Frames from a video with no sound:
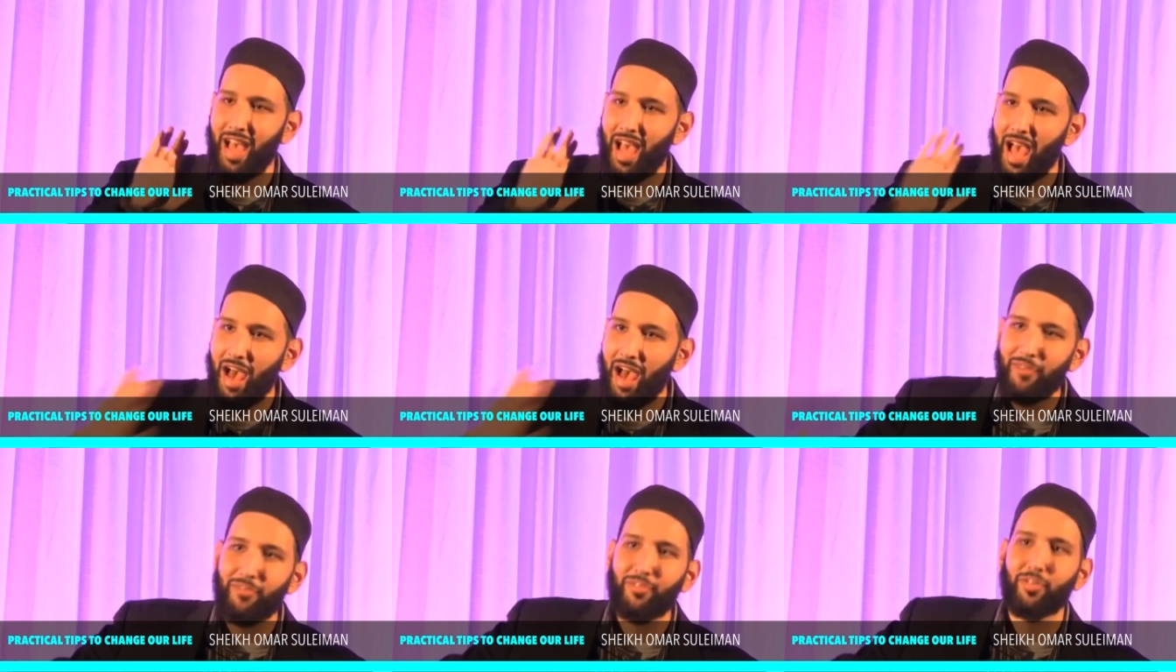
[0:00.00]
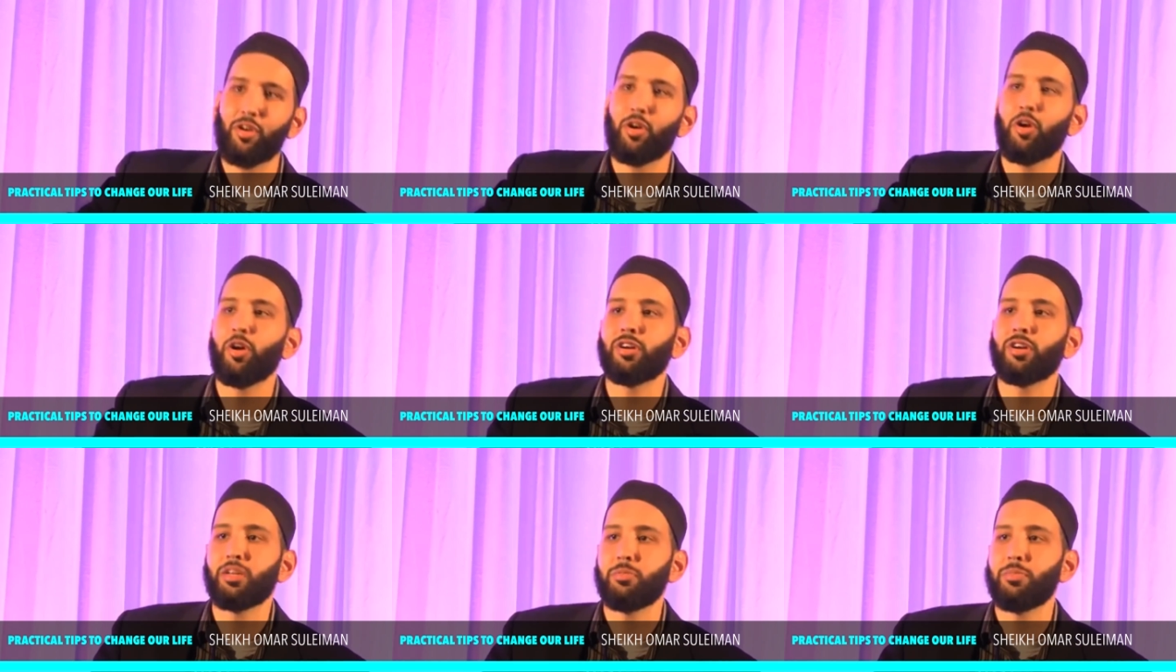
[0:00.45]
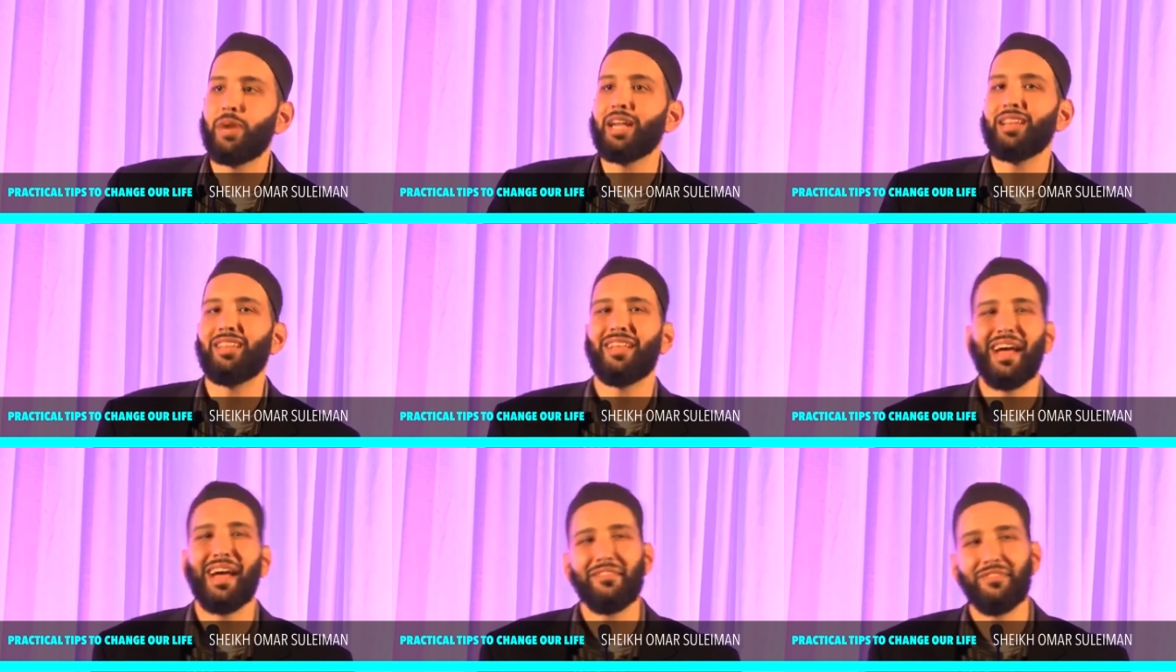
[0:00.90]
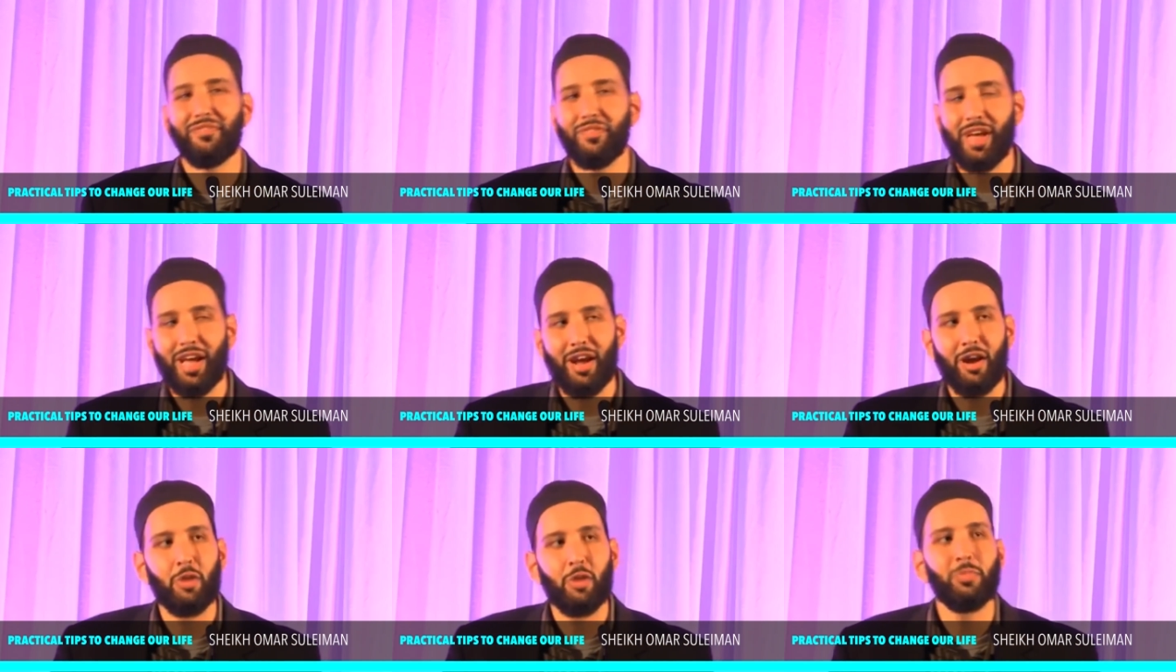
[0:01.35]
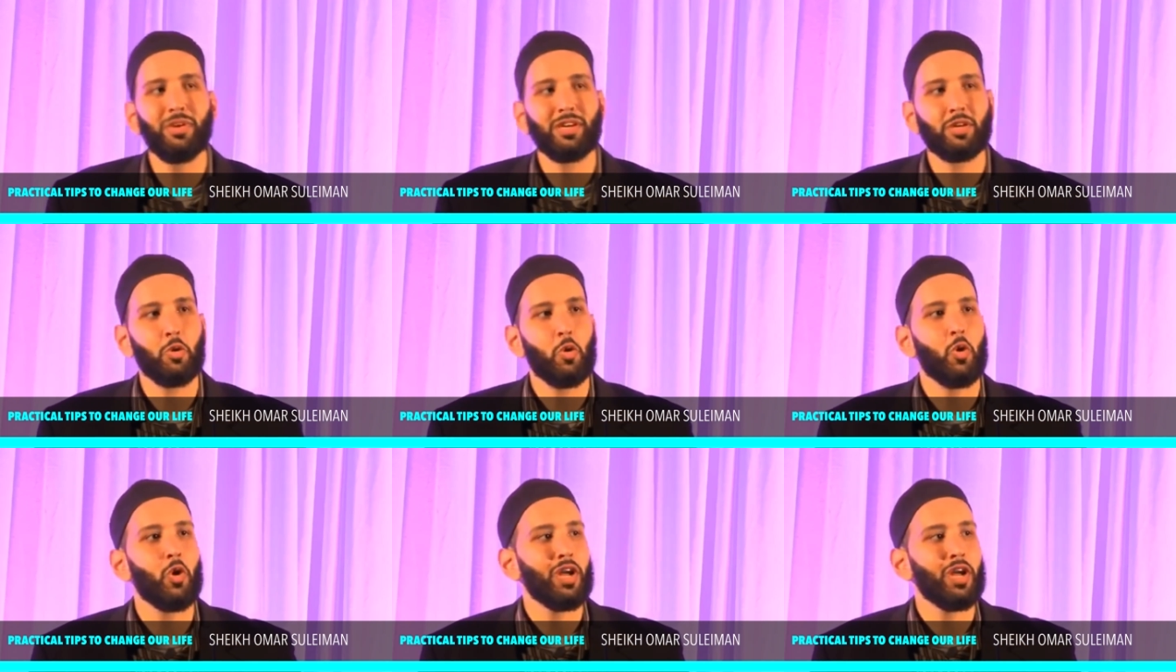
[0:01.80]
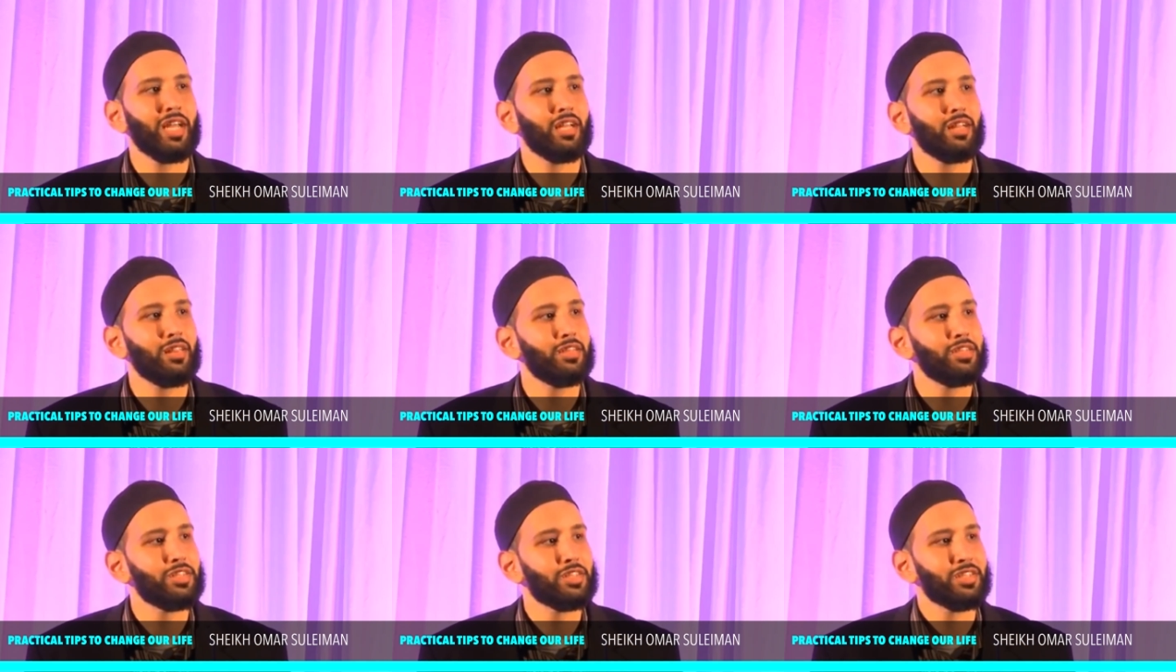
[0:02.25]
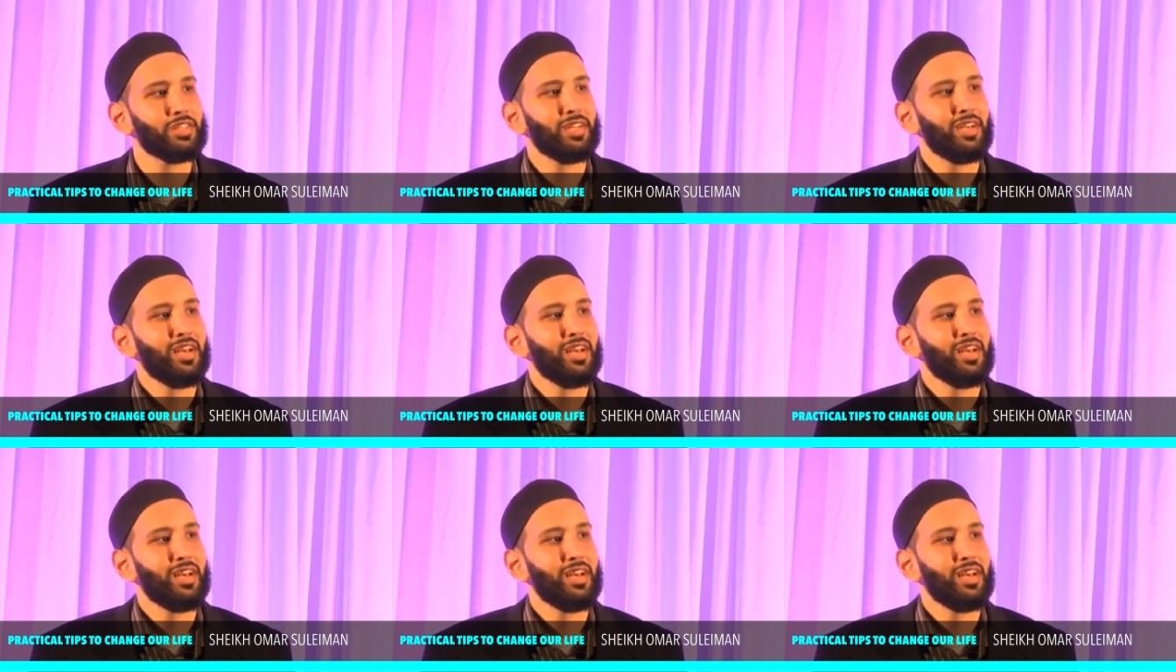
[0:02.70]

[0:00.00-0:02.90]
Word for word: ever heard in my life, Arabic or English,